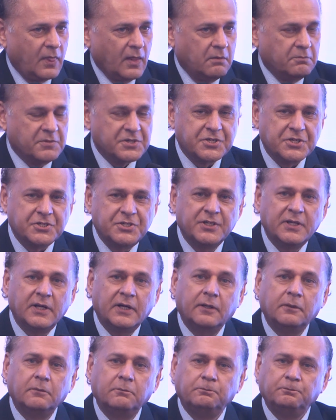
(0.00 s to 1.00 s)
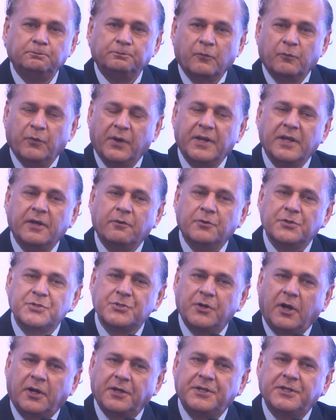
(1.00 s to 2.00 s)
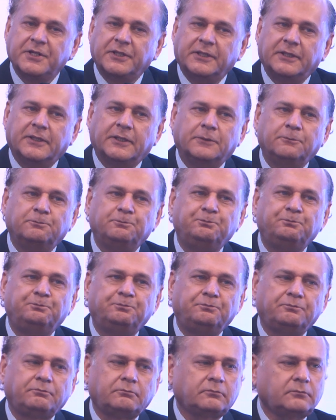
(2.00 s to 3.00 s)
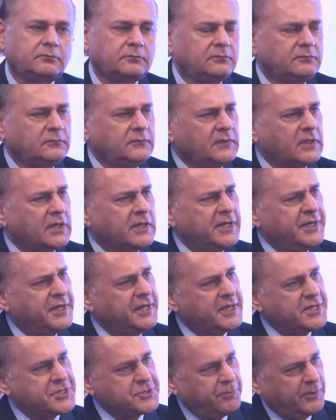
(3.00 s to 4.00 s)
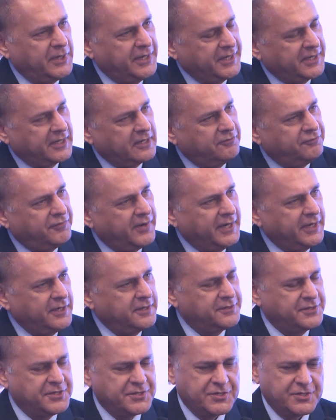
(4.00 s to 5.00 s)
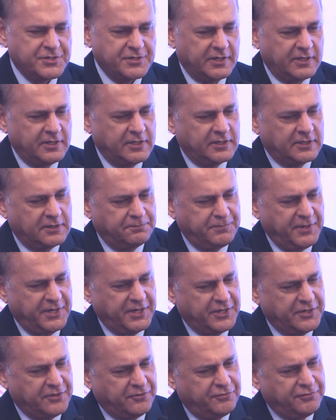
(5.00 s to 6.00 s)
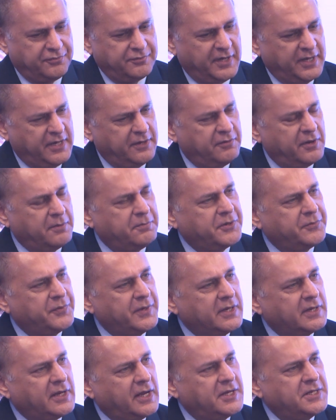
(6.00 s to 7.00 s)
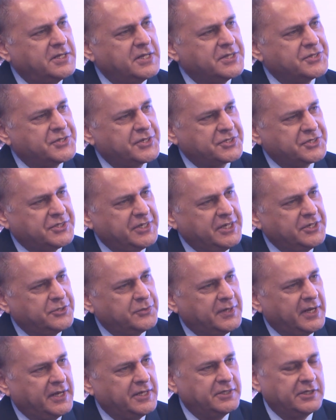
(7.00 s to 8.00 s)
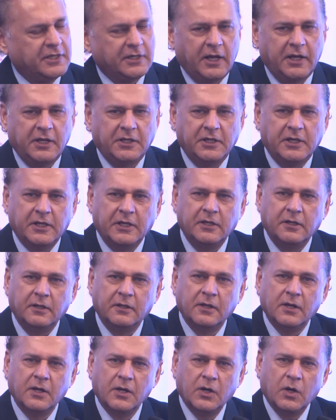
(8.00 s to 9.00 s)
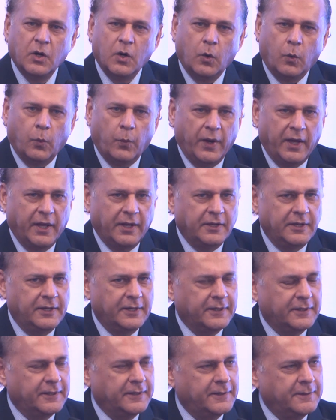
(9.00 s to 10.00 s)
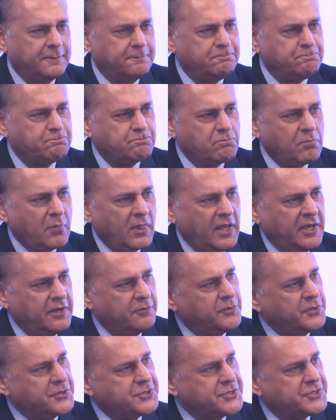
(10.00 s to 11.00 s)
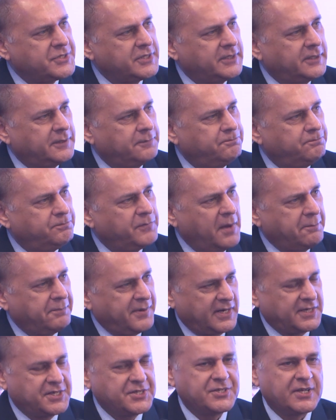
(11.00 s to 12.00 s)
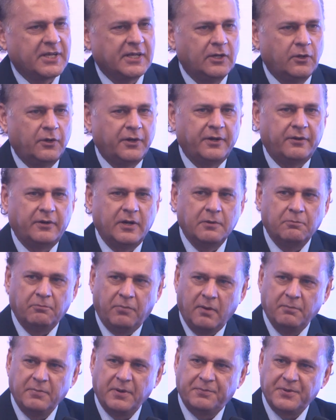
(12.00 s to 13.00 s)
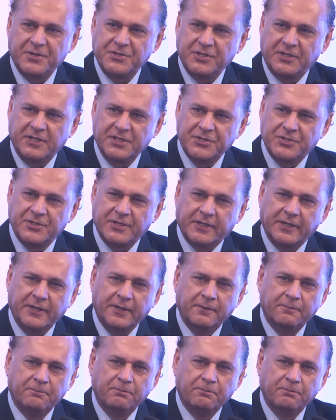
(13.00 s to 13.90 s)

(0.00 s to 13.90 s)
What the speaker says: Mr. Jinnah, when he was not leading his political fight, this is in a period of anywhere between 1916 to 1918, when he was a practicing lawyer in Bombay Presidency,